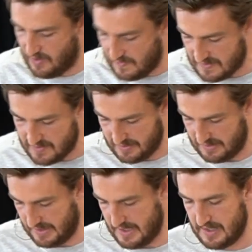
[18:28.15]

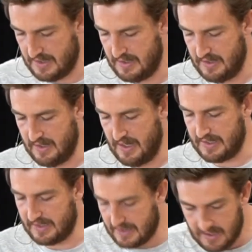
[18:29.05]
ultimately
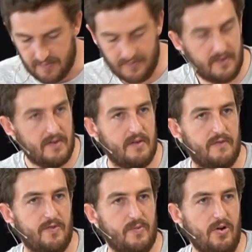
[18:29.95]
a gift
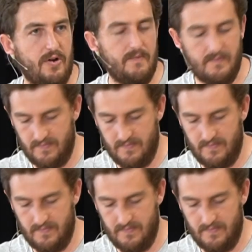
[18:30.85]
from God.